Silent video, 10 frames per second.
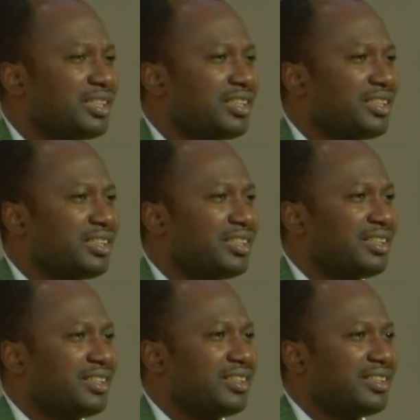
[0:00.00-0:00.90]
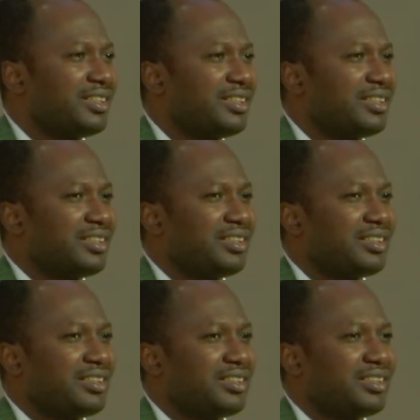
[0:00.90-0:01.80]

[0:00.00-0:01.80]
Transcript: [no speech]